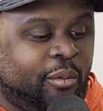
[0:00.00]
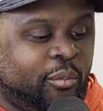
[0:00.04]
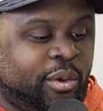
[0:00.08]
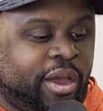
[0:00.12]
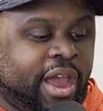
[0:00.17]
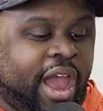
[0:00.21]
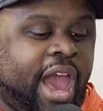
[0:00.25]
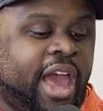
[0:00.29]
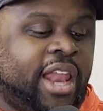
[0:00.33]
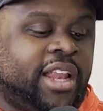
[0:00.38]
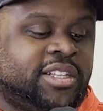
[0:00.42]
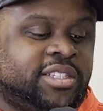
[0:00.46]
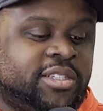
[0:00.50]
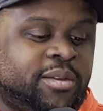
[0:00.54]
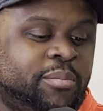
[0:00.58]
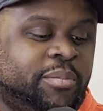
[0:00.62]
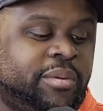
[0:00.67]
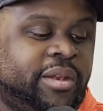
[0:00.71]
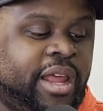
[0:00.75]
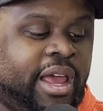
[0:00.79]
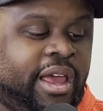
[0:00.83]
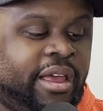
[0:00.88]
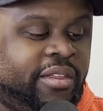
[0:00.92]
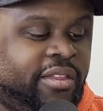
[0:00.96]
we added some
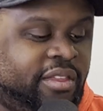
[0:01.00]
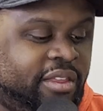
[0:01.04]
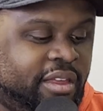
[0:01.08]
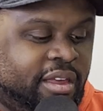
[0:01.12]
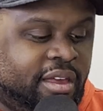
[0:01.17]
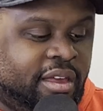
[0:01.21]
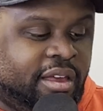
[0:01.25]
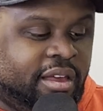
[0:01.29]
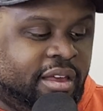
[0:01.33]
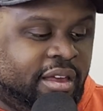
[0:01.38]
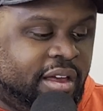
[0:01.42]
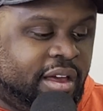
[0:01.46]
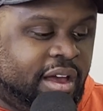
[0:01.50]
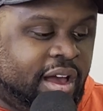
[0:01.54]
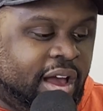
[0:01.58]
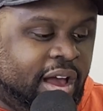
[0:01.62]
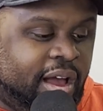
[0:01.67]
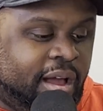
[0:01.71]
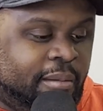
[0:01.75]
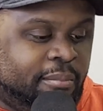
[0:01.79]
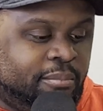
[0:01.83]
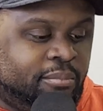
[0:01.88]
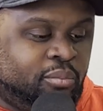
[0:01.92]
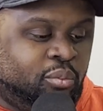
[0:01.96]
depth
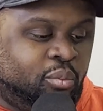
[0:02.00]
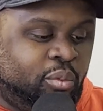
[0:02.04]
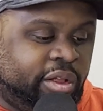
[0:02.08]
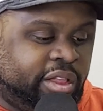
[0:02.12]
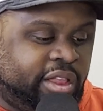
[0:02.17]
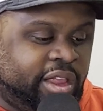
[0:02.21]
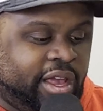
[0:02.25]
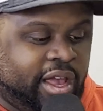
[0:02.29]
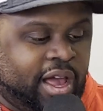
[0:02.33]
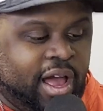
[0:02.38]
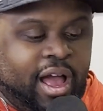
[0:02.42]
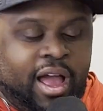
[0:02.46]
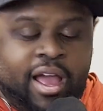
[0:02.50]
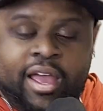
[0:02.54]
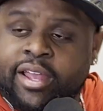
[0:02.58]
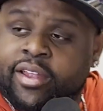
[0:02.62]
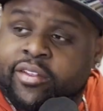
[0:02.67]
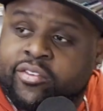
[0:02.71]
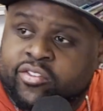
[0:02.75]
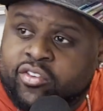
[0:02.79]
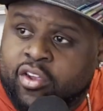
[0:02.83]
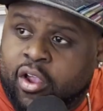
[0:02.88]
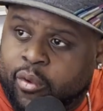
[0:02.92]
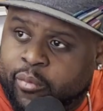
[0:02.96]
with the guy,
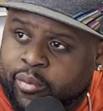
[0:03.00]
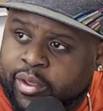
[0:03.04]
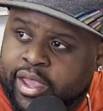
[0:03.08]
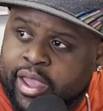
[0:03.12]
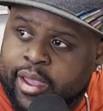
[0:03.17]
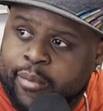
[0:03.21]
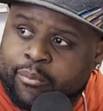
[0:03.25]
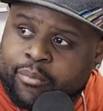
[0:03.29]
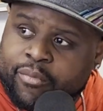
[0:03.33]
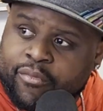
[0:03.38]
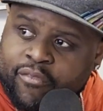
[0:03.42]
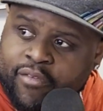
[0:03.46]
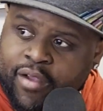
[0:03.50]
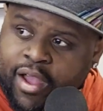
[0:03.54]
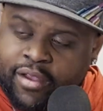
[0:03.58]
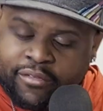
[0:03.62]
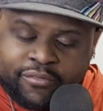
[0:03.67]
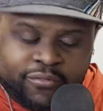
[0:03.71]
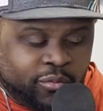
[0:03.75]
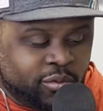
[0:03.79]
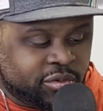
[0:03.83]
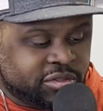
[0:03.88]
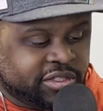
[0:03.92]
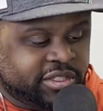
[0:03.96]
and sorry we can't provide
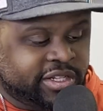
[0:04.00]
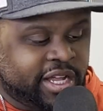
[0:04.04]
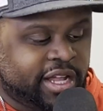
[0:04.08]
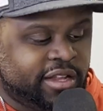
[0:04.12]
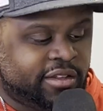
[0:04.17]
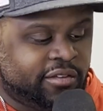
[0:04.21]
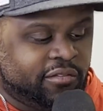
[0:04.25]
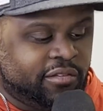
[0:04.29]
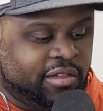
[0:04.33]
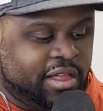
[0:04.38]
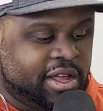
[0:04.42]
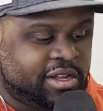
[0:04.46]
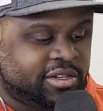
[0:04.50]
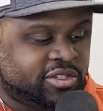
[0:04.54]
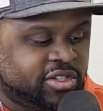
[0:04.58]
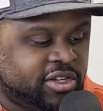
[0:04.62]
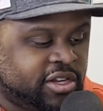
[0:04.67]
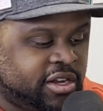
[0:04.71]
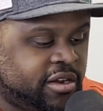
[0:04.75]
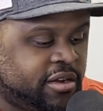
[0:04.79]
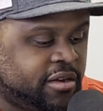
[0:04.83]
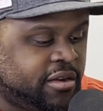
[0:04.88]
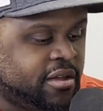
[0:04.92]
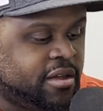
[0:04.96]
full stats of last year.